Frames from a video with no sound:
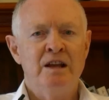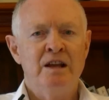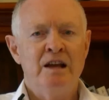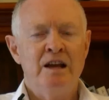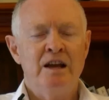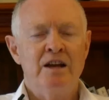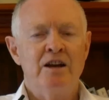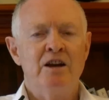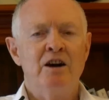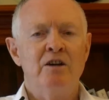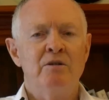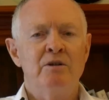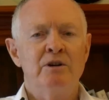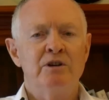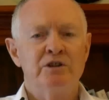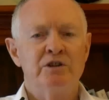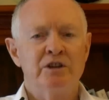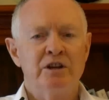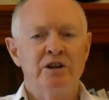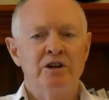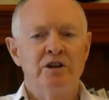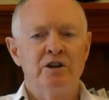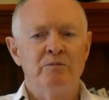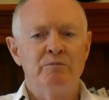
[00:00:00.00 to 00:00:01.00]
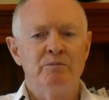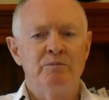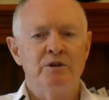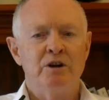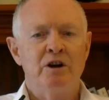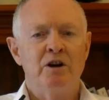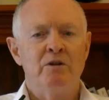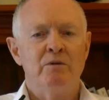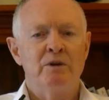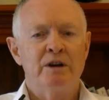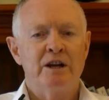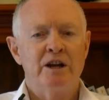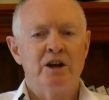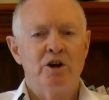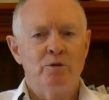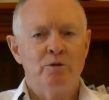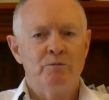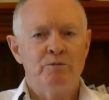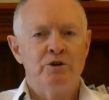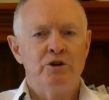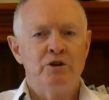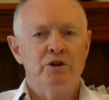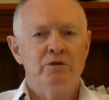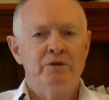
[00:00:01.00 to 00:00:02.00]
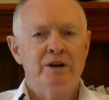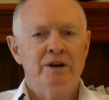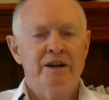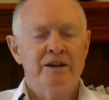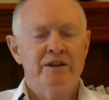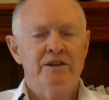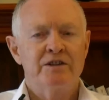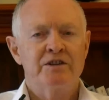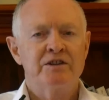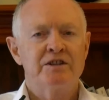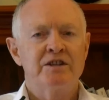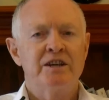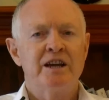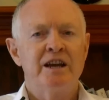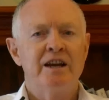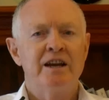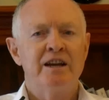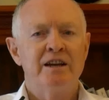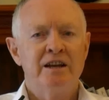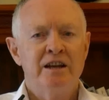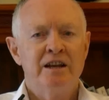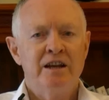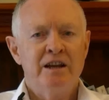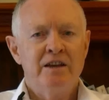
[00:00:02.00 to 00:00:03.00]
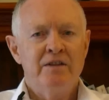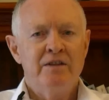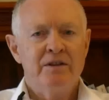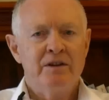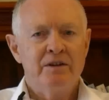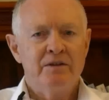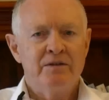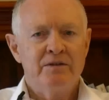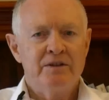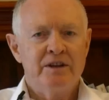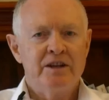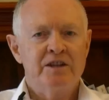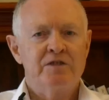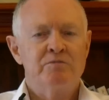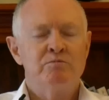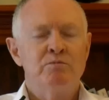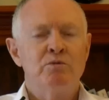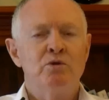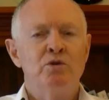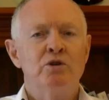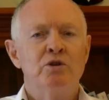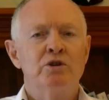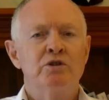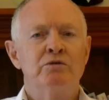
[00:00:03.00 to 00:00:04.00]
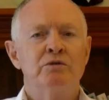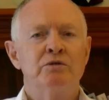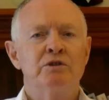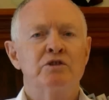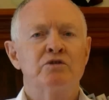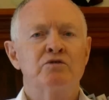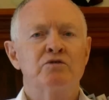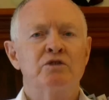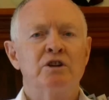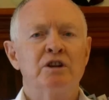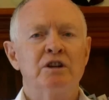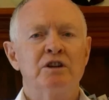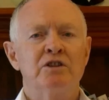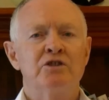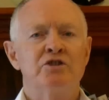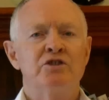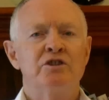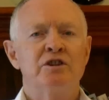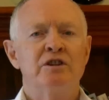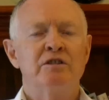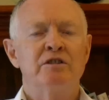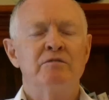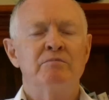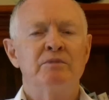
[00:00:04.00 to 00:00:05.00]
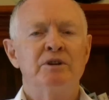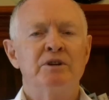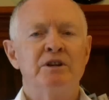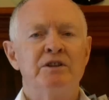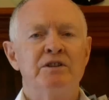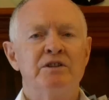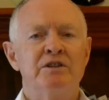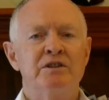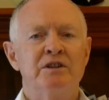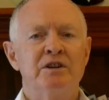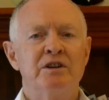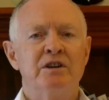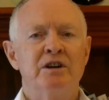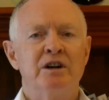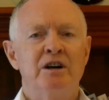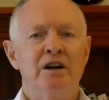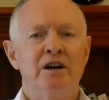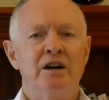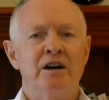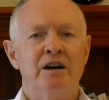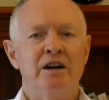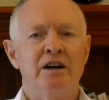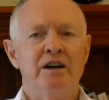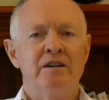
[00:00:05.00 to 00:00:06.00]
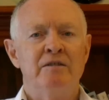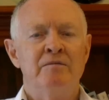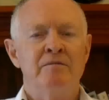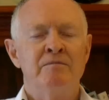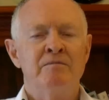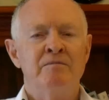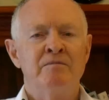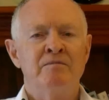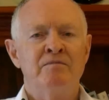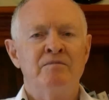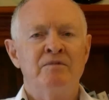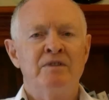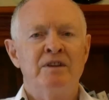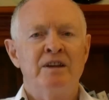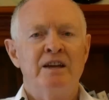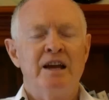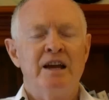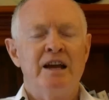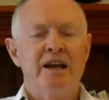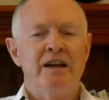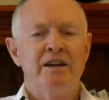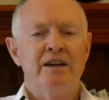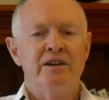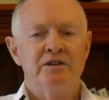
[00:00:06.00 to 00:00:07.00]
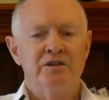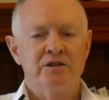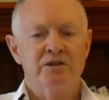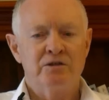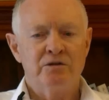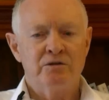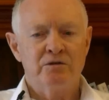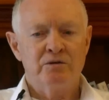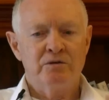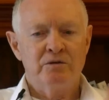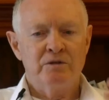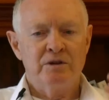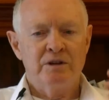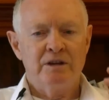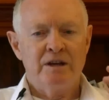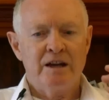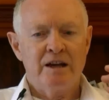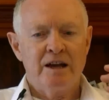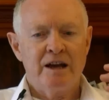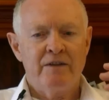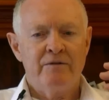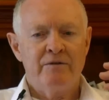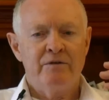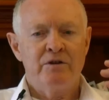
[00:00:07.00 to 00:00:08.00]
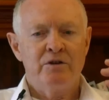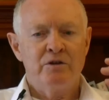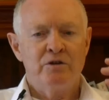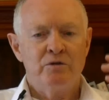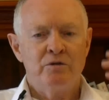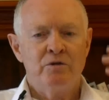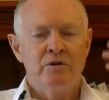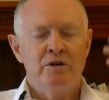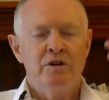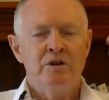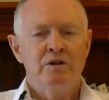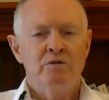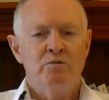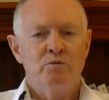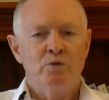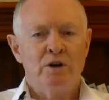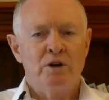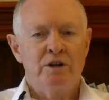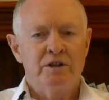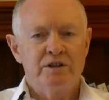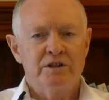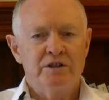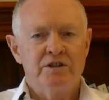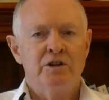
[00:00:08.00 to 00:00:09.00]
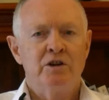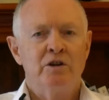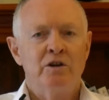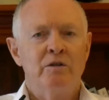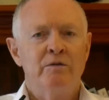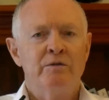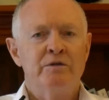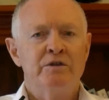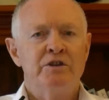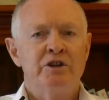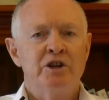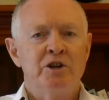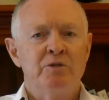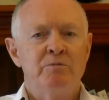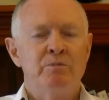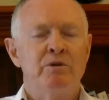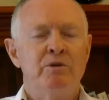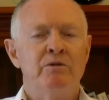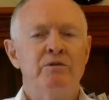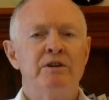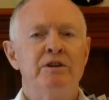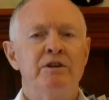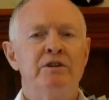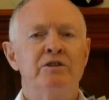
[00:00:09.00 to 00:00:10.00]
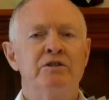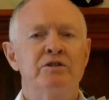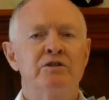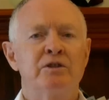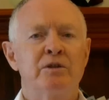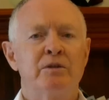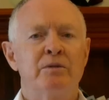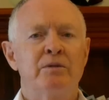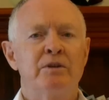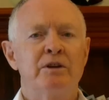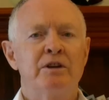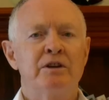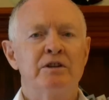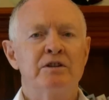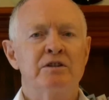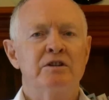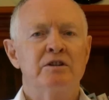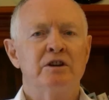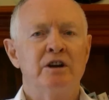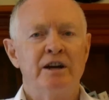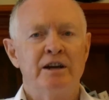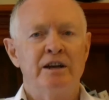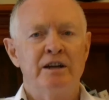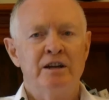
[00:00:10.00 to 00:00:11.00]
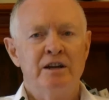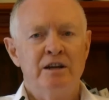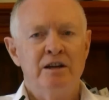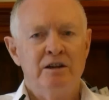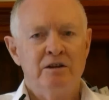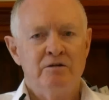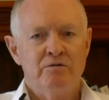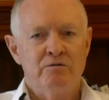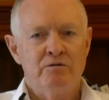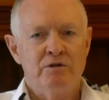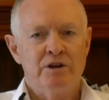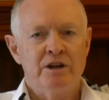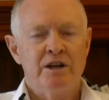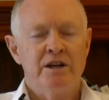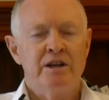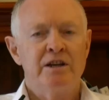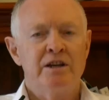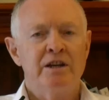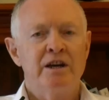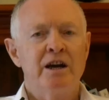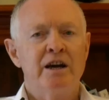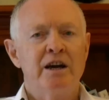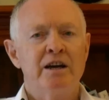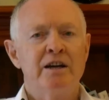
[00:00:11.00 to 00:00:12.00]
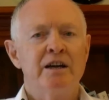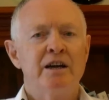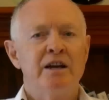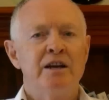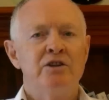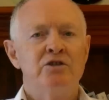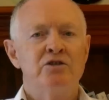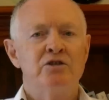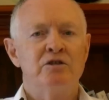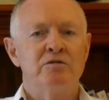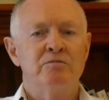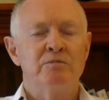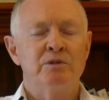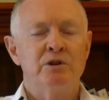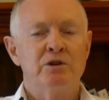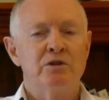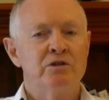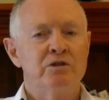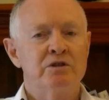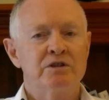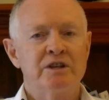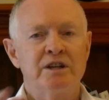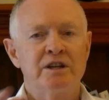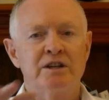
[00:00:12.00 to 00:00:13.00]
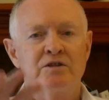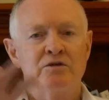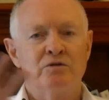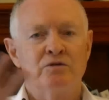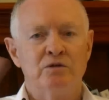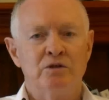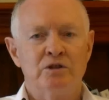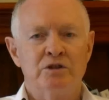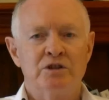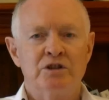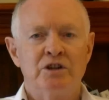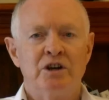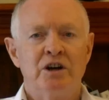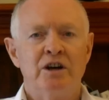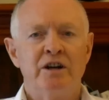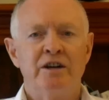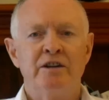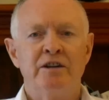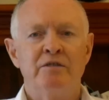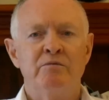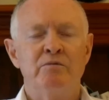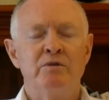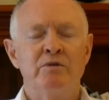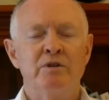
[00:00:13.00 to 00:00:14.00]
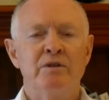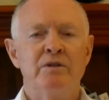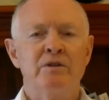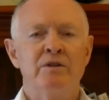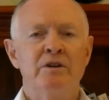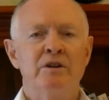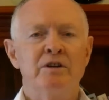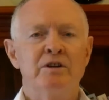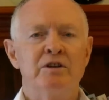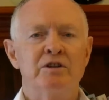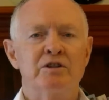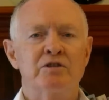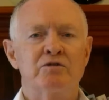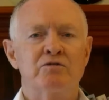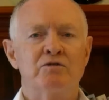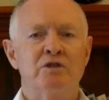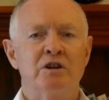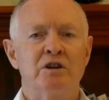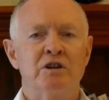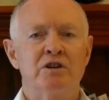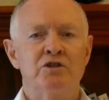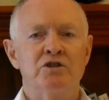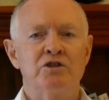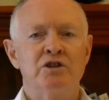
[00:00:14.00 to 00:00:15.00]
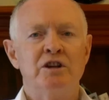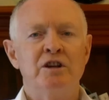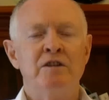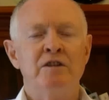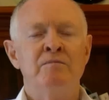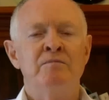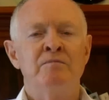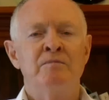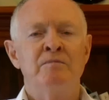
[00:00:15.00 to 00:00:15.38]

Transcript: And I want to help you to understand that there's more to astrology than meets the eye, and to have you want to delve deeper into things like reincarnation, because that's all tied in with astrology,